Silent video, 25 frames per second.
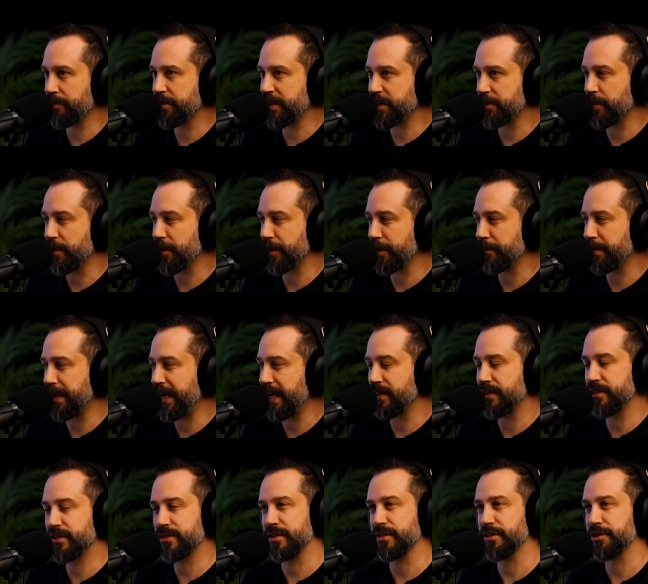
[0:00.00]
time we spoke about
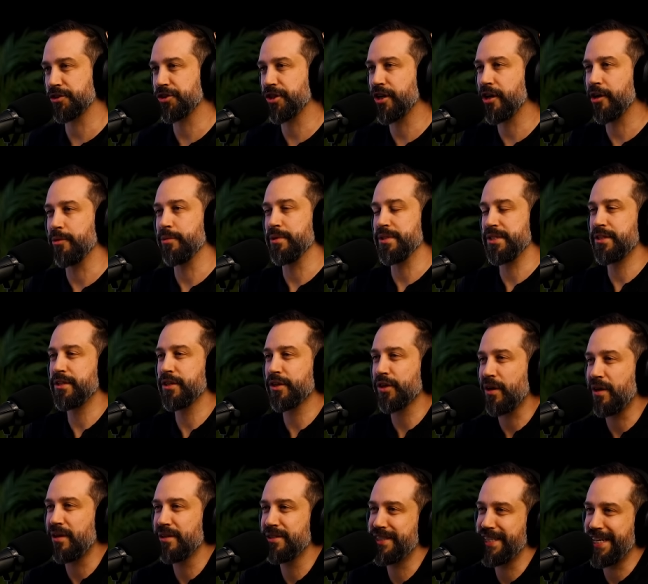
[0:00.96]
this on the show, it was in the
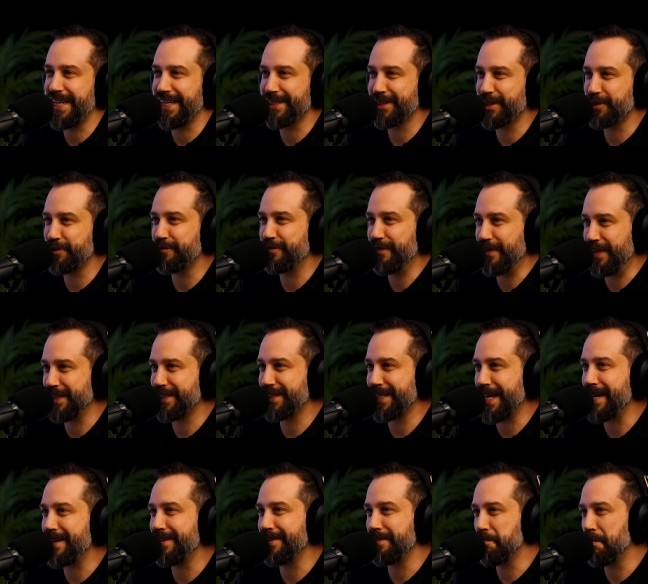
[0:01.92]
context of
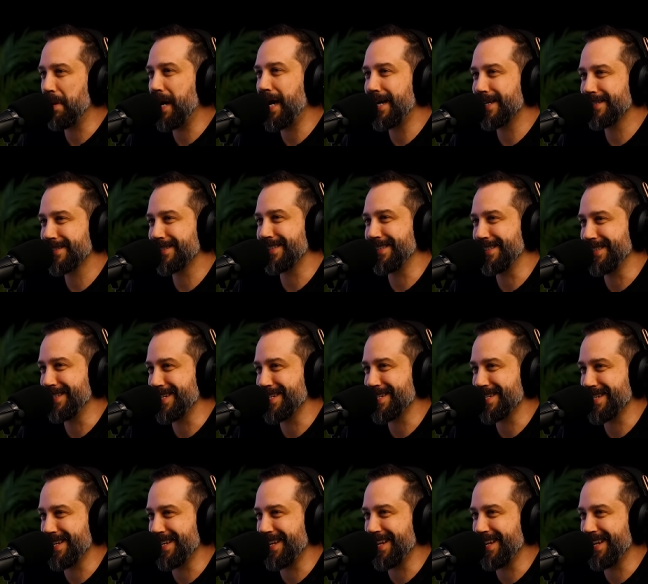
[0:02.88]
ascended masters